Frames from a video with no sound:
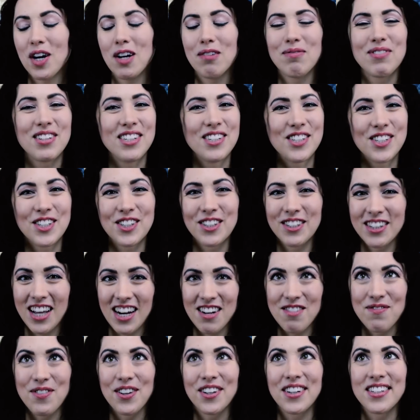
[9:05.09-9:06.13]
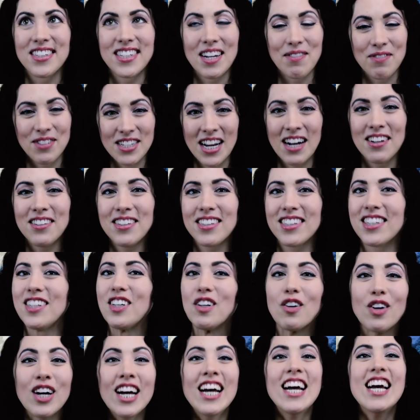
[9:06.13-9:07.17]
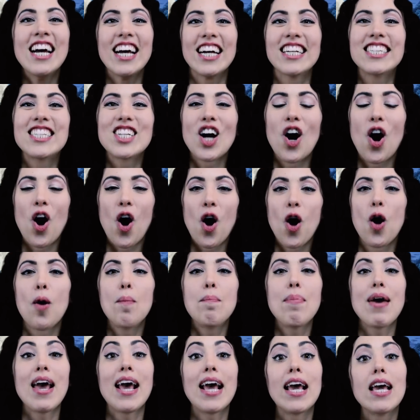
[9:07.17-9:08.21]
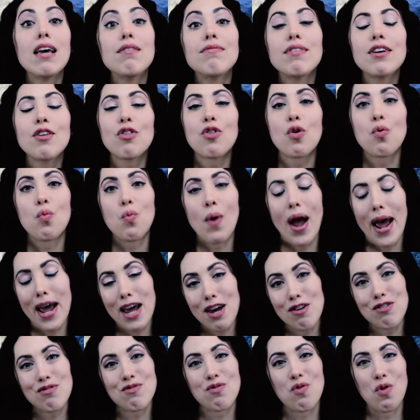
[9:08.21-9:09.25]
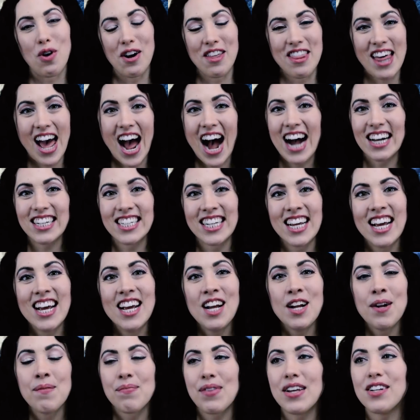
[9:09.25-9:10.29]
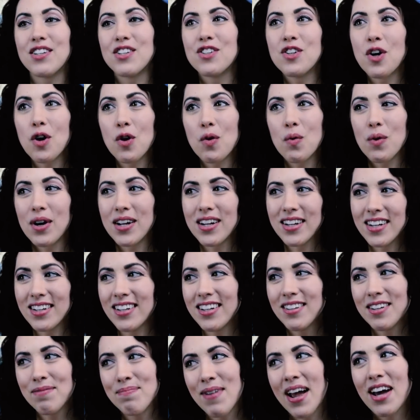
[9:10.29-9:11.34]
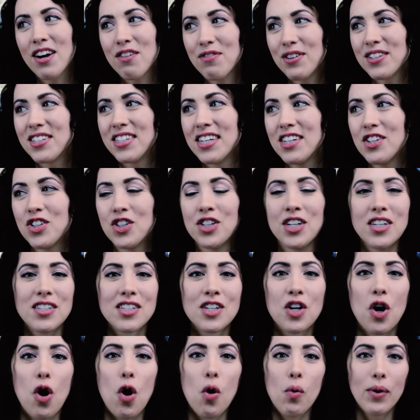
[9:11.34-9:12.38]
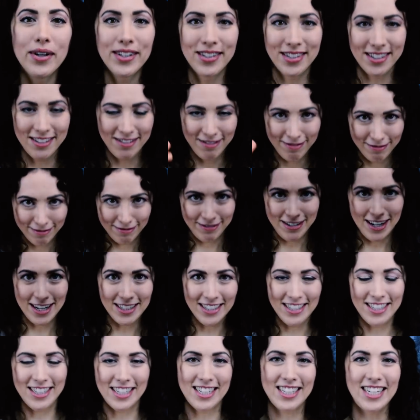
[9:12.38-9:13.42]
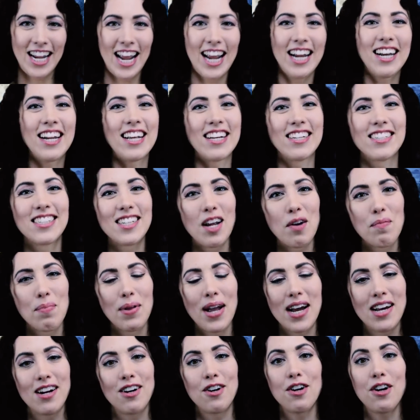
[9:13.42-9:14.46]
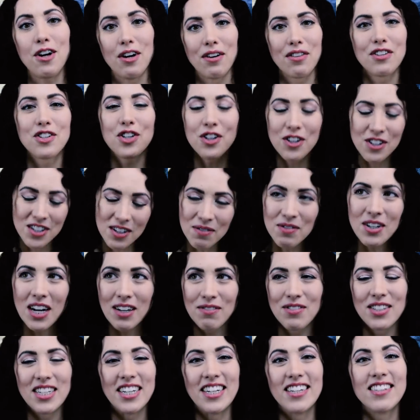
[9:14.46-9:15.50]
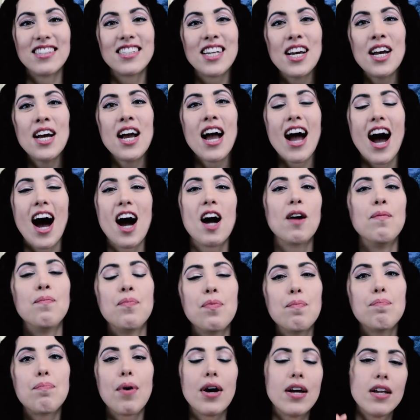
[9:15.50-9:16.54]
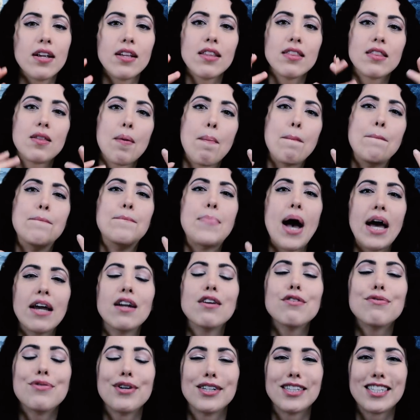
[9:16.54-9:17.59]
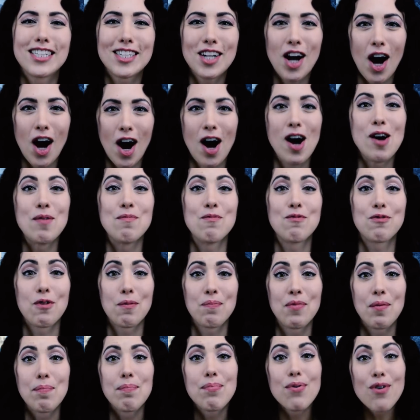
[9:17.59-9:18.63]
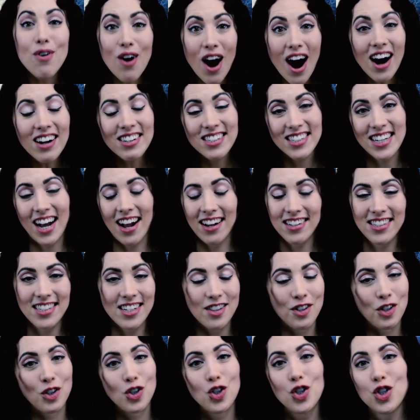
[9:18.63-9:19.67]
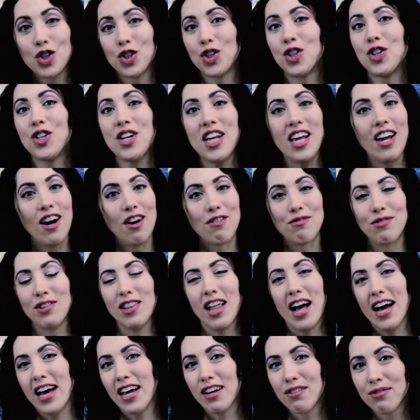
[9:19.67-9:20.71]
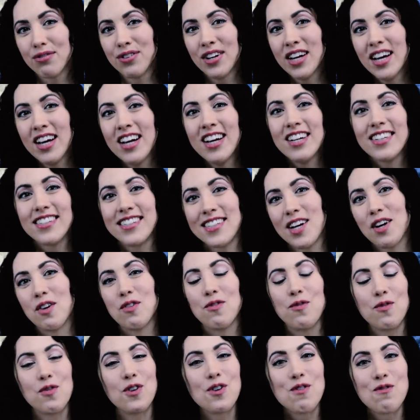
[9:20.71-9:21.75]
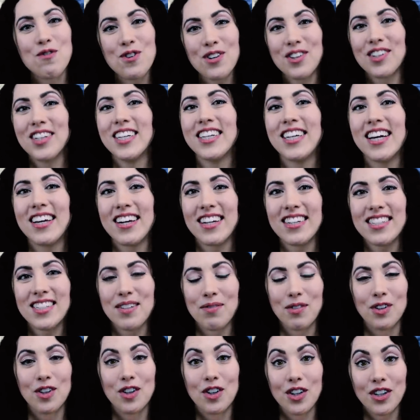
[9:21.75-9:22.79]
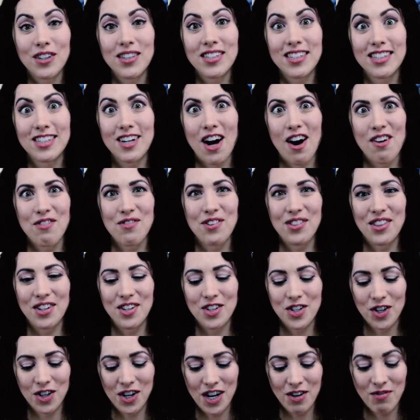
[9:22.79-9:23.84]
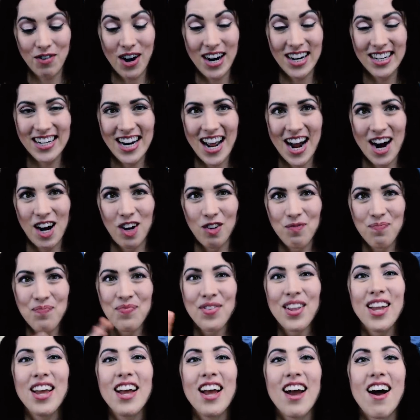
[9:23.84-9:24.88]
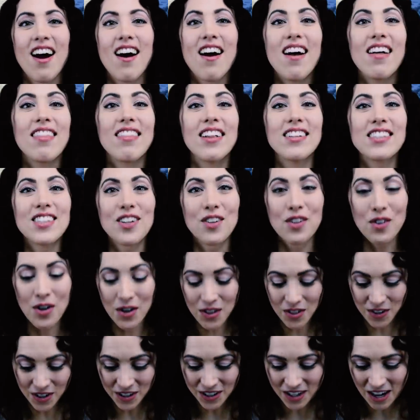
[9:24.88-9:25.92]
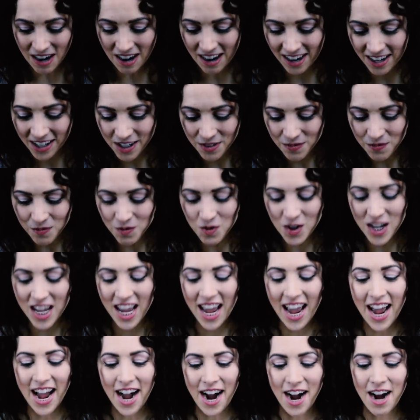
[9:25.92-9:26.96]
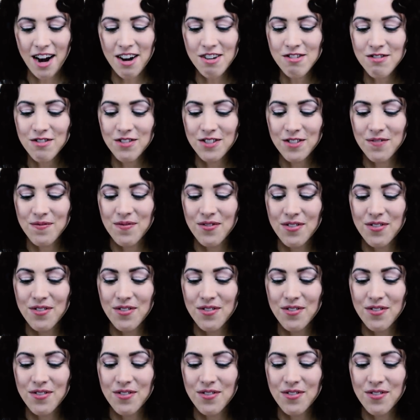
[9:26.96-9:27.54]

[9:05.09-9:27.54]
what comes into your life because I'm telling you, it's all paving the way for that. And no, manifestation isn't always instantaneous on planet Earth. Sure, sometimes it is, um, but the benefits come from the process and the journey of life. So we're really getting some good stuff in the journey right now. Let's go to our third card. We have